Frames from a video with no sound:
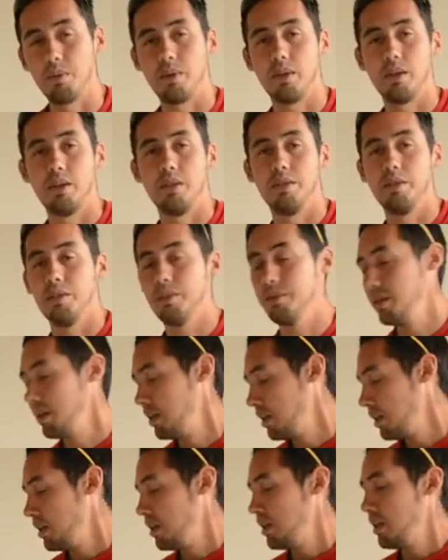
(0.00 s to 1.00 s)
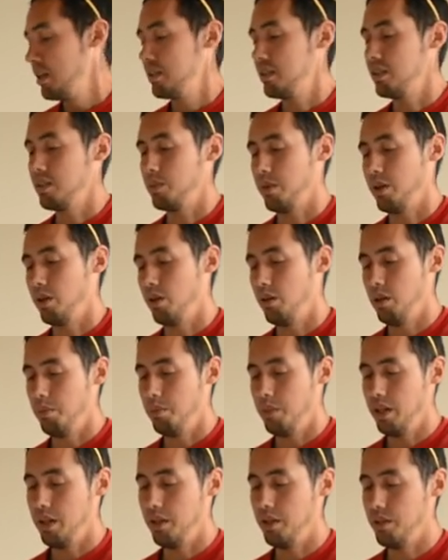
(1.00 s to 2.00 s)
we're gonna do, since we don't wanna
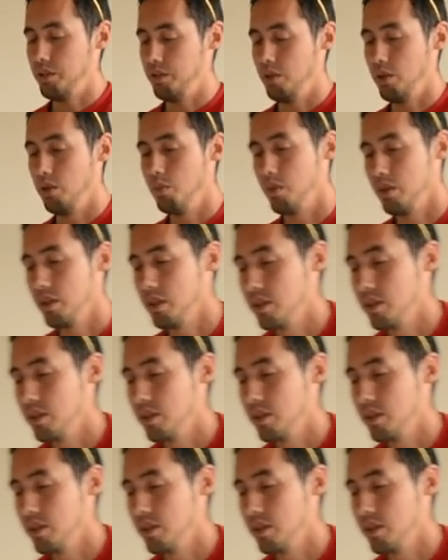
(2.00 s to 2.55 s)
be in this room with